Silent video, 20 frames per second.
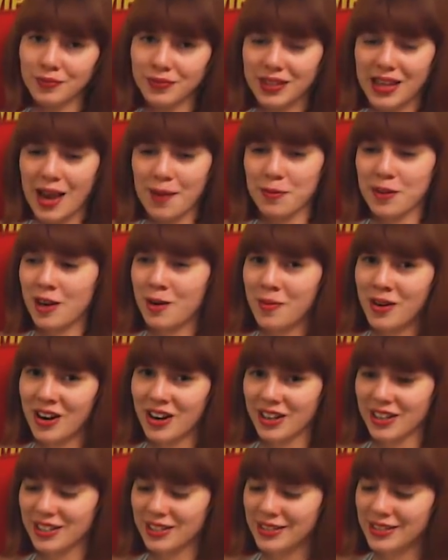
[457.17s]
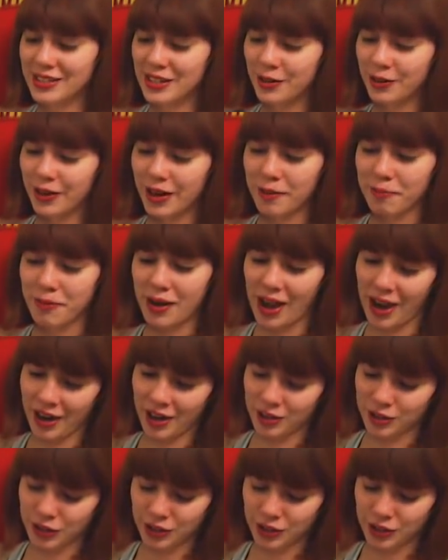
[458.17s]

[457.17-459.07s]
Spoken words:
Captain America's Secret Empire.